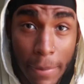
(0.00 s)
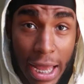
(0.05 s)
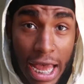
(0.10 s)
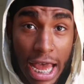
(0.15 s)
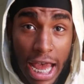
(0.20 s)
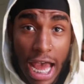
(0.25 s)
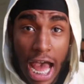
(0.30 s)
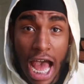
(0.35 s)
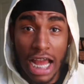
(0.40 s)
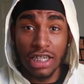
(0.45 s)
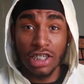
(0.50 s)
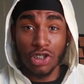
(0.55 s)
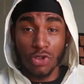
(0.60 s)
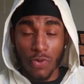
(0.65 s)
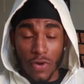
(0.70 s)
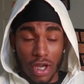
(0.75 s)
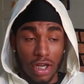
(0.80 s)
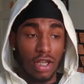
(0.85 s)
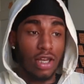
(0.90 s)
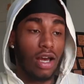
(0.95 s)
man, I
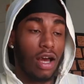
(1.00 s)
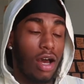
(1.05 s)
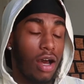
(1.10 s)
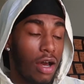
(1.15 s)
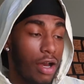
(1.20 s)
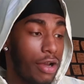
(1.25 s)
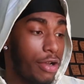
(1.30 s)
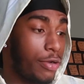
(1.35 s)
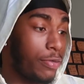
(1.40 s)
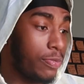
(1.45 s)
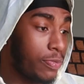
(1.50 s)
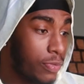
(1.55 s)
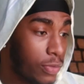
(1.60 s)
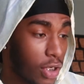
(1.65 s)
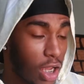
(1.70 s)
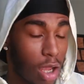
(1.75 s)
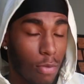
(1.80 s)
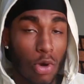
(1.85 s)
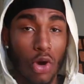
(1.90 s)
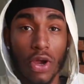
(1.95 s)
just wanted to um
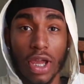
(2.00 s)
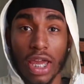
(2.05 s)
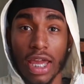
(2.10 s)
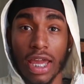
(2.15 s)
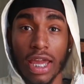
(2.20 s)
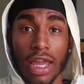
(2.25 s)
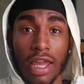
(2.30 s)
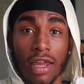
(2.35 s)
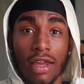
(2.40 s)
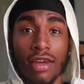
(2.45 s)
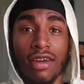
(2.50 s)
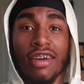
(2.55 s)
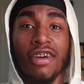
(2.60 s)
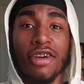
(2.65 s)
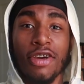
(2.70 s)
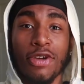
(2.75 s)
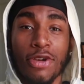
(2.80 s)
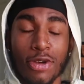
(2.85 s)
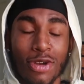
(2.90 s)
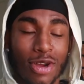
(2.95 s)
come on here.
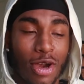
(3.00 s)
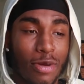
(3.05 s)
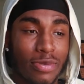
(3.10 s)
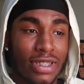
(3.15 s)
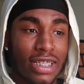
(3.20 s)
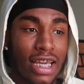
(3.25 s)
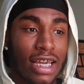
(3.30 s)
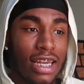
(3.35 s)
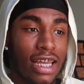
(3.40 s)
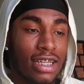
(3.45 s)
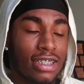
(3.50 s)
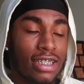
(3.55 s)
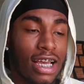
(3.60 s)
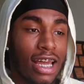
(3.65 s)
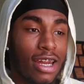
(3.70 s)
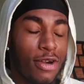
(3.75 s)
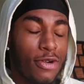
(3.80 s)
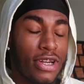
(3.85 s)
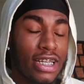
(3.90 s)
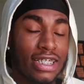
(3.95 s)
You know what I'm saying? Let
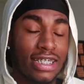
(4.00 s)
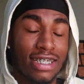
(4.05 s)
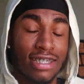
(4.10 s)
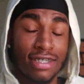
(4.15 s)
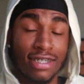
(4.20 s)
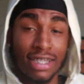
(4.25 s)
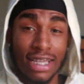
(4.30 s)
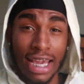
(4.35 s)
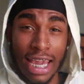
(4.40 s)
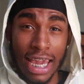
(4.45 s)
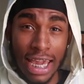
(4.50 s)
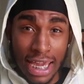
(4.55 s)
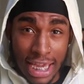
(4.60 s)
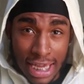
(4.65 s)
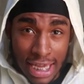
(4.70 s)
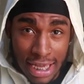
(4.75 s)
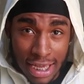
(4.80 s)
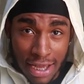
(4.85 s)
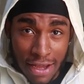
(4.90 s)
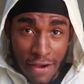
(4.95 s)
y'all know this is
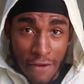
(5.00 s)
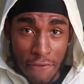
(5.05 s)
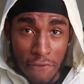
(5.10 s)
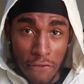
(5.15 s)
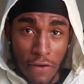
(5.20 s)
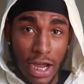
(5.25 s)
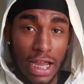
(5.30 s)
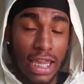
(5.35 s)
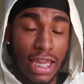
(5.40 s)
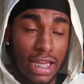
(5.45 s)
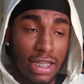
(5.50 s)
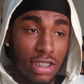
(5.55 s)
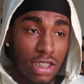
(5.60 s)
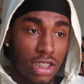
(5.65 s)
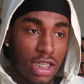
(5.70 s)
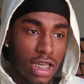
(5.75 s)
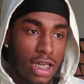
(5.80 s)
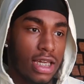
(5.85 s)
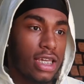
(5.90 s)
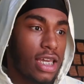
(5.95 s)
day fucking
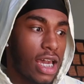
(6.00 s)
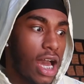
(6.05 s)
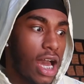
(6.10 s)
10,